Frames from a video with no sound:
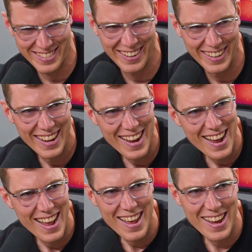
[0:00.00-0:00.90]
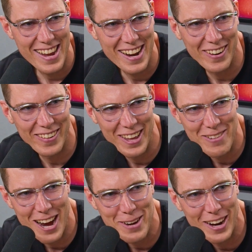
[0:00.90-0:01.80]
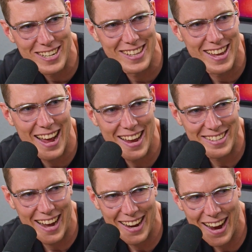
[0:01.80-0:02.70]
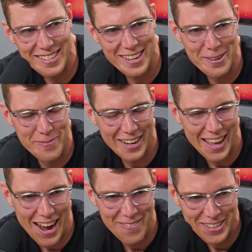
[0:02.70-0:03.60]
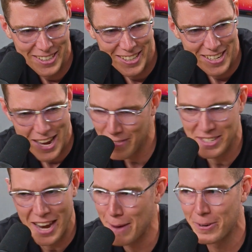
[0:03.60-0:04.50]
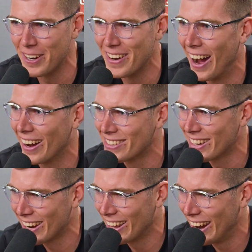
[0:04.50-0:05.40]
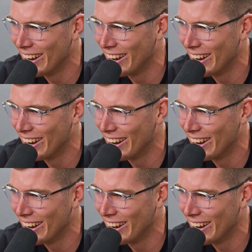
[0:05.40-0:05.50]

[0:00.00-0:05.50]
throwing. You don't really make much of the AA team, but you have a damn good night, I'll tell you that.